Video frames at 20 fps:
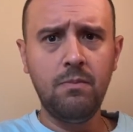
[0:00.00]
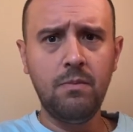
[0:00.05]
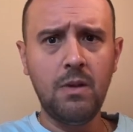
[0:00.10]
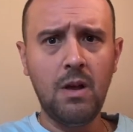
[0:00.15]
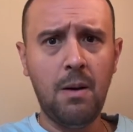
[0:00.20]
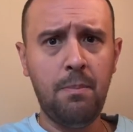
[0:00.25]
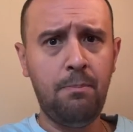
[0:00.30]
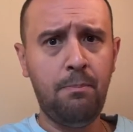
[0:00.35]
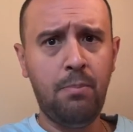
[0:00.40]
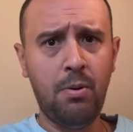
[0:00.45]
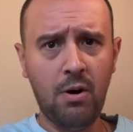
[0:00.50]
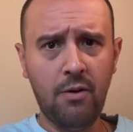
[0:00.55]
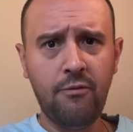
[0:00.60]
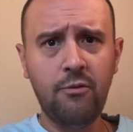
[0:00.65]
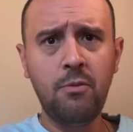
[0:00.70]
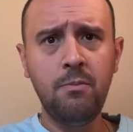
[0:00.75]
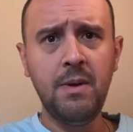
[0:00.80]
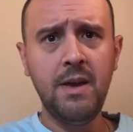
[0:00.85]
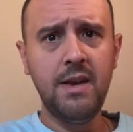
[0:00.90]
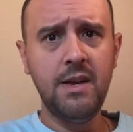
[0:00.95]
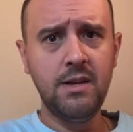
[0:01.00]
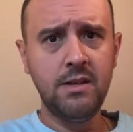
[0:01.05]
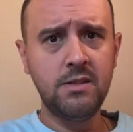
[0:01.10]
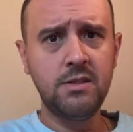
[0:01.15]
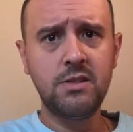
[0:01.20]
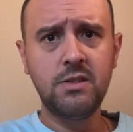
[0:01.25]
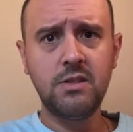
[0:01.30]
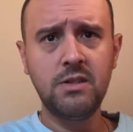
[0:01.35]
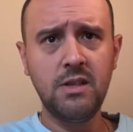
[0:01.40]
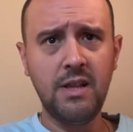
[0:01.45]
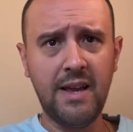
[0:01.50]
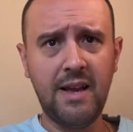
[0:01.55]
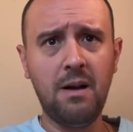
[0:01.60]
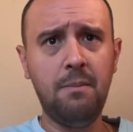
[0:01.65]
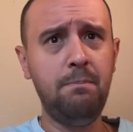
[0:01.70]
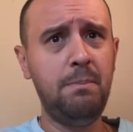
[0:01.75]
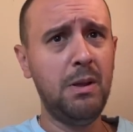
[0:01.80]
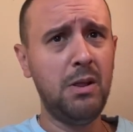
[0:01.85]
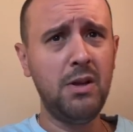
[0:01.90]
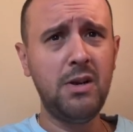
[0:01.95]
apart from his like
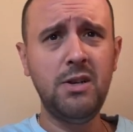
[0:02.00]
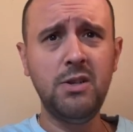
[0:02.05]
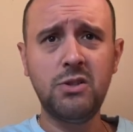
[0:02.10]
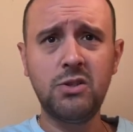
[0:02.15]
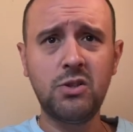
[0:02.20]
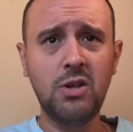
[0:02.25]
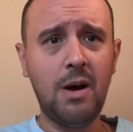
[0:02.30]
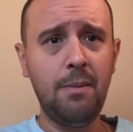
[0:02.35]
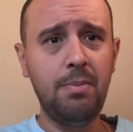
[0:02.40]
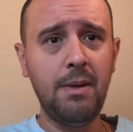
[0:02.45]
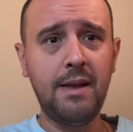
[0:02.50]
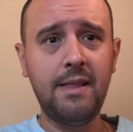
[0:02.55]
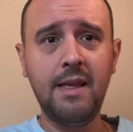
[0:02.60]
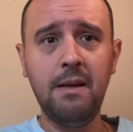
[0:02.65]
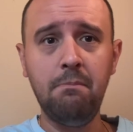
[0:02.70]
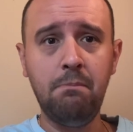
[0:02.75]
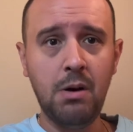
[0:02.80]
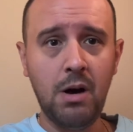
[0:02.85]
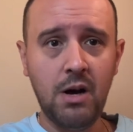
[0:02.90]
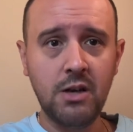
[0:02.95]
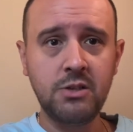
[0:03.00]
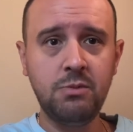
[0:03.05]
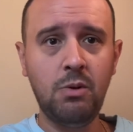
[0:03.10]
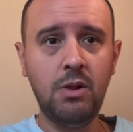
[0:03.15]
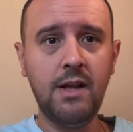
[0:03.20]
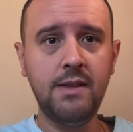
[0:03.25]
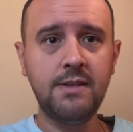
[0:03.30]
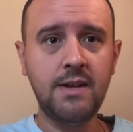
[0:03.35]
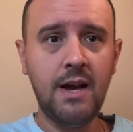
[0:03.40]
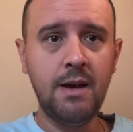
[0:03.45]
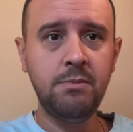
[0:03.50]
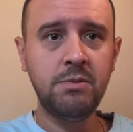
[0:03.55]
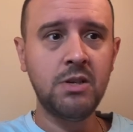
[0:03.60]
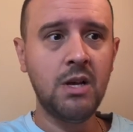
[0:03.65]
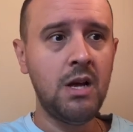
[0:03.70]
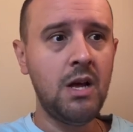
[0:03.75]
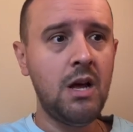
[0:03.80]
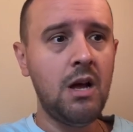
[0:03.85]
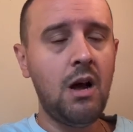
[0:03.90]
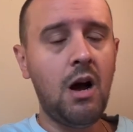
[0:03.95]
ability to stop like the impossible at times,
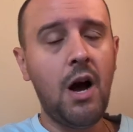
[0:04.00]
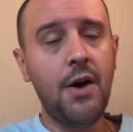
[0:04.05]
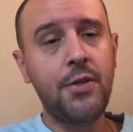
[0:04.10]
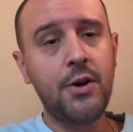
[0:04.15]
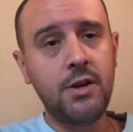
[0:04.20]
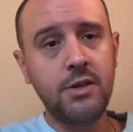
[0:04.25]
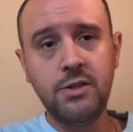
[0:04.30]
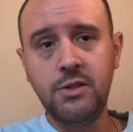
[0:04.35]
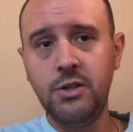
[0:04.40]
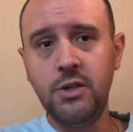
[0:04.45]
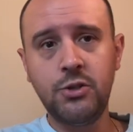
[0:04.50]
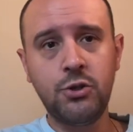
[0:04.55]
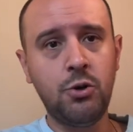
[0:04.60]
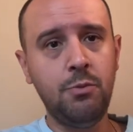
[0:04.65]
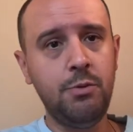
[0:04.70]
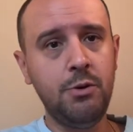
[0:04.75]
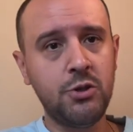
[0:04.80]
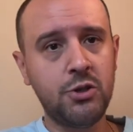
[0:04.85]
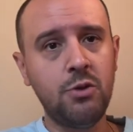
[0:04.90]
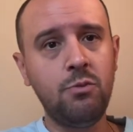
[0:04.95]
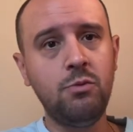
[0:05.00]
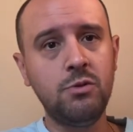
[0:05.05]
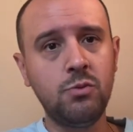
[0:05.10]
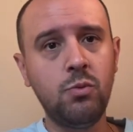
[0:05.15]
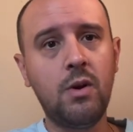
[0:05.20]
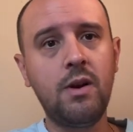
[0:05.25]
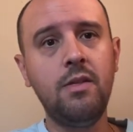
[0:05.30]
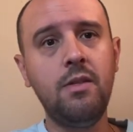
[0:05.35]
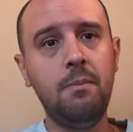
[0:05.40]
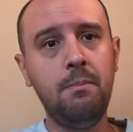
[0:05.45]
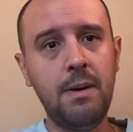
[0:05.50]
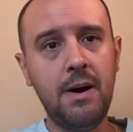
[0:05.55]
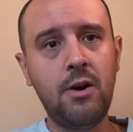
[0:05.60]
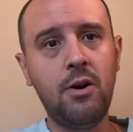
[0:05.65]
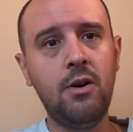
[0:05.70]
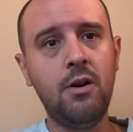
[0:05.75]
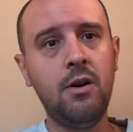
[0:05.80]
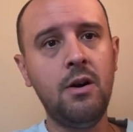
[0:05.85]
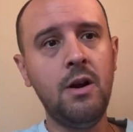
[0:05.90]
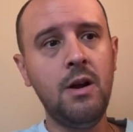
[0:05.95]
I thought his distribution was one of the
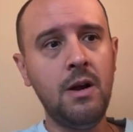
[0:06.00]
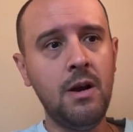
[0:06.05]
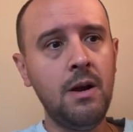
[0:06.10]
better